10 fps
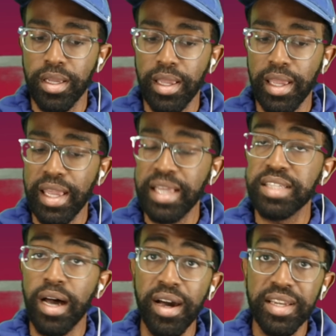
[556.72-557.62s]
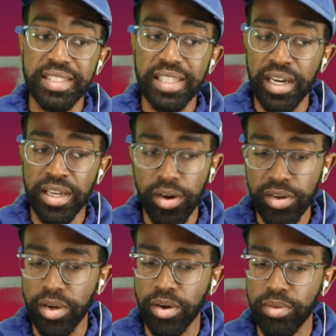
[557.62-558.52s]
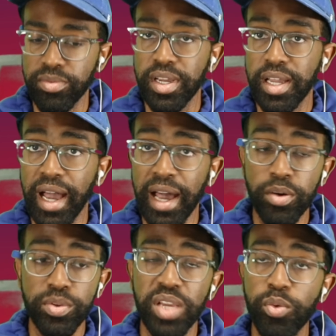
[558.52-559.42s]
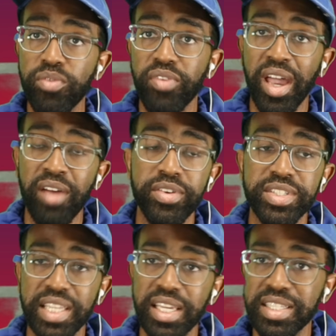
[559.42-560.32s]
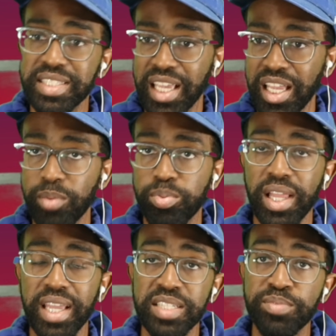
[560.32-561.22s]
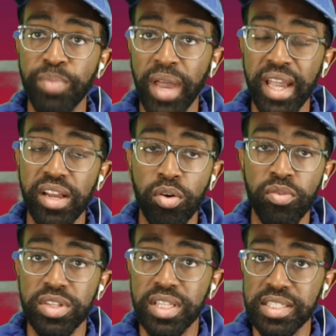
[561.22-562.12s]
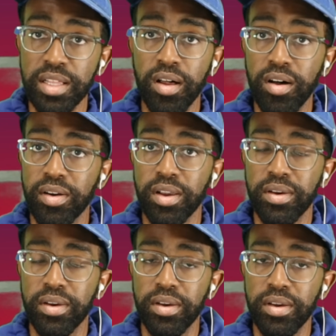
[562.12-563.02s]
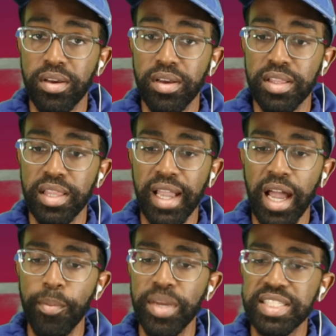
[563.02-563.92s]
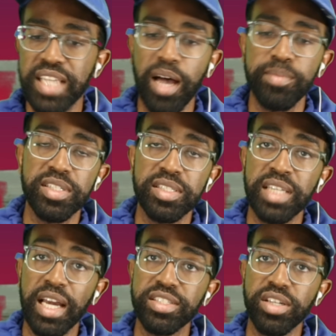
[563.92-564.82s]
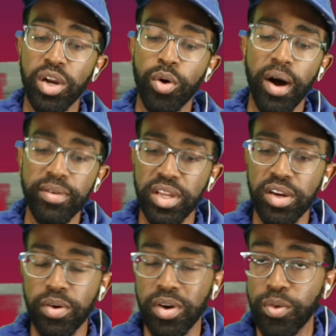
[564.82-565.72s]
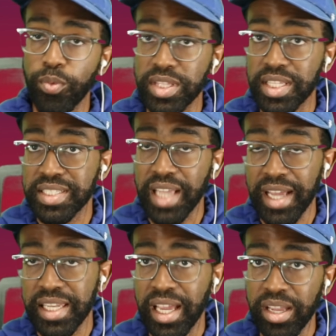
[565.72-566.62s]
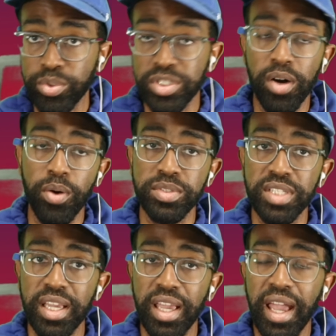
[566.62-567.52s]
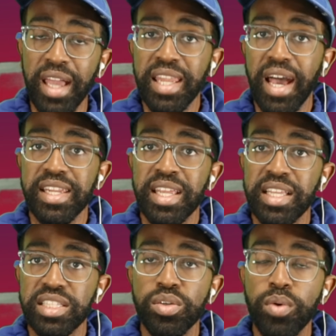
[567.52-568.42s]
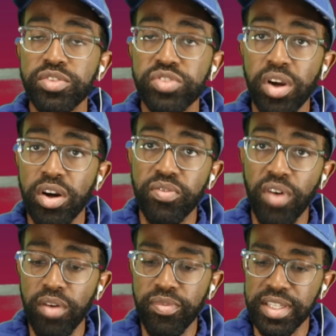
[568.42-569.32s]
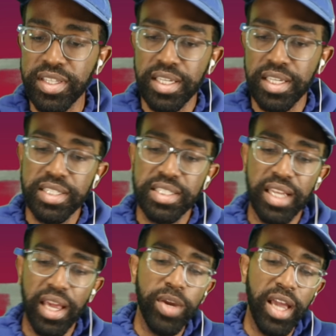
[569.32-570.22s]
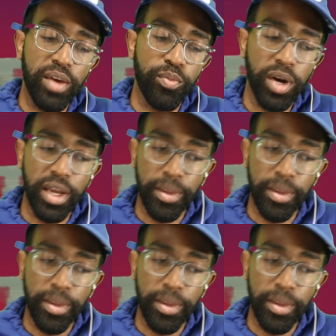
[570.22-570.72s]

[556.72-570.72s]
It's honestly unheard of. I don't think we've ever seen a team play this bad over this long. Like, how many times are the Giants going to go out there with this guy, Daniel Jones, and not get 200 yards of offense. Today we had what?